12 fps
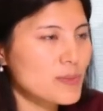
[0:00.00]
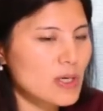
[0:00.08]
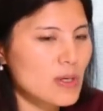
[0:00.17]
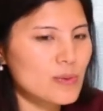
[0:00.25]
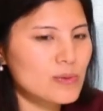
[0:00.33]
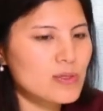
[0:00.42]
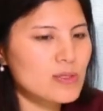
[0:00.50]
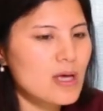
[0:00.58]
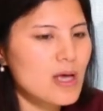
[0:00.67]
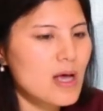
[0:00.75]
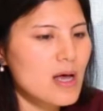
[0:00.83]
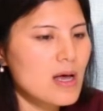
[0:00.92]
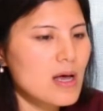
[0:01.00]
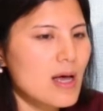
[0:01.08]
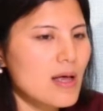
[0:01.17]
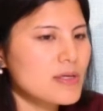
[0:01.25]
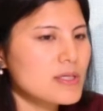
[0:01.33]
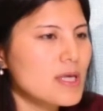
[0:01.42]
goes,
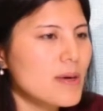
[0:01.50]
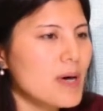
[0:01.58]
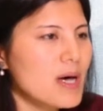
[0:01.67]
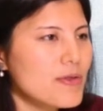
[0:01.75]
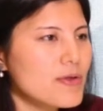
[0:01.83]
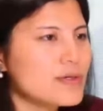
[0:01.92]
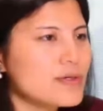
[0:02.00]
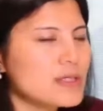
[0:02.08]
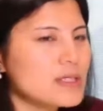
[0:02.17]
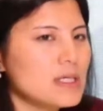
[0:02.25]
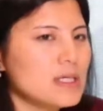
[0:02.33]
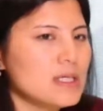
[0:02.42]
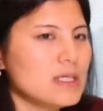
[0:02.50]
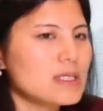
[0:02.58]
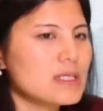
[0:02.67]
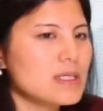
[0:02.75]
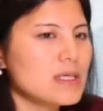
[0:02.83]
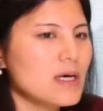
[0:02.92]
and some others
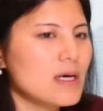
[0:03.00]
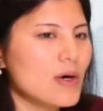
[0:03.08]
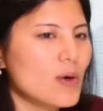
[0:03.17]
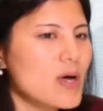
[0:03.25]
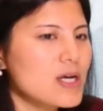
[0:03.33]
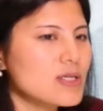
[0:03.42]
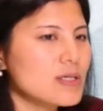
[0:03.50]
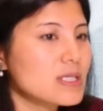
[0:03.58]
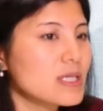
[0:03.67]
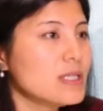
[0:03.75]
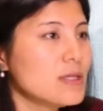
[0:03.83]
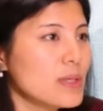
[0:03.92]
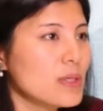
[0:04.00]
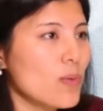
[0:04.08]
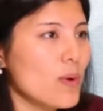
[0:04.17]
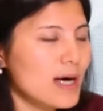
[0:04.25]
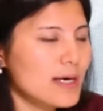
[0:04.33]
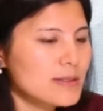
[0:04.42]
it's question is a little bit
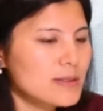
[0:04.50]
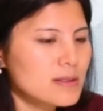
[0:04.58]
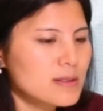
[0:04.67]
wide